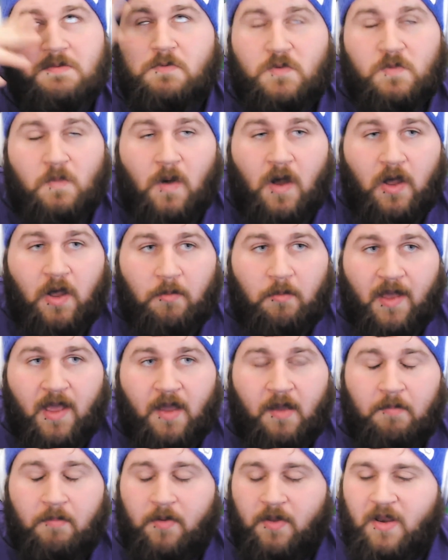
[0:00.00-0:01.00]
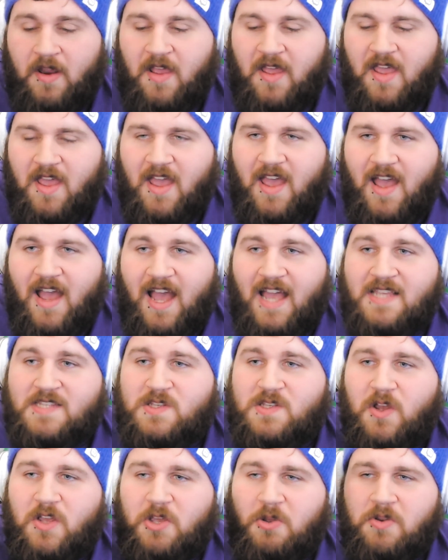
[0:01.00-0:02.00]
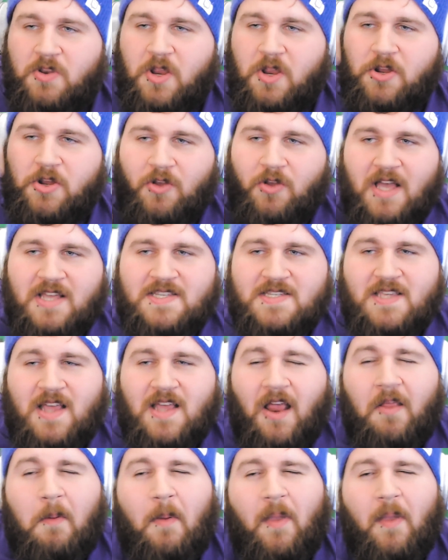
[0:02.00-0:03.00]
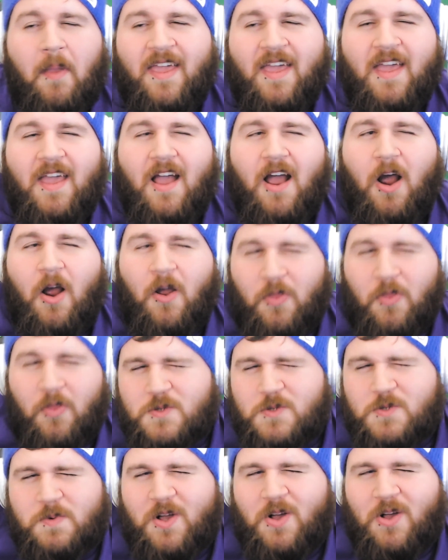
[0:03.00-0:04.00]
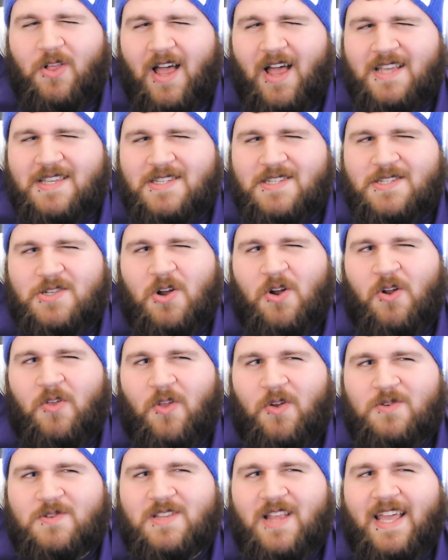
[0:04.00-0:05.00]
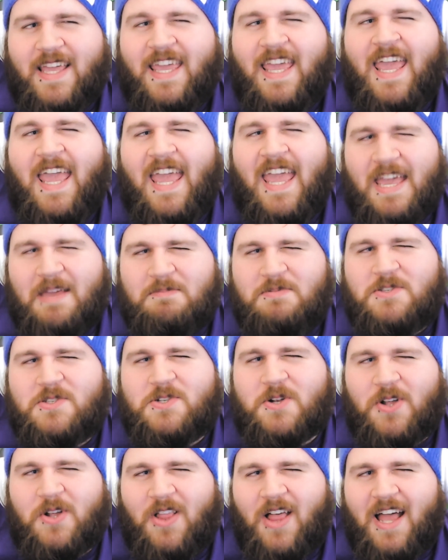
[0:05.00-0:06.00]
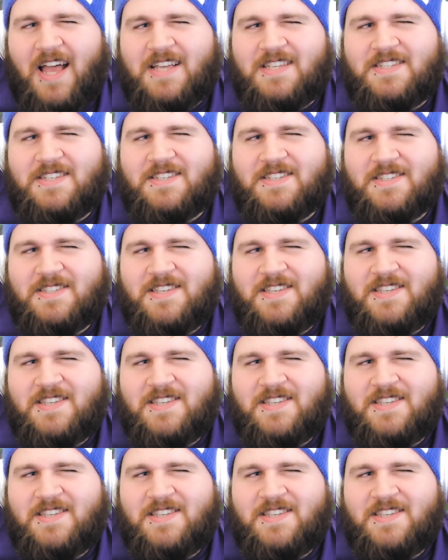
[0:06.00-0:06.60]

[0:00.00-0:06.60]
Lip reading: It was a while back, but I saw you and you had your glasses on. I'm like, are those real glasses, or are those like hipster glasses?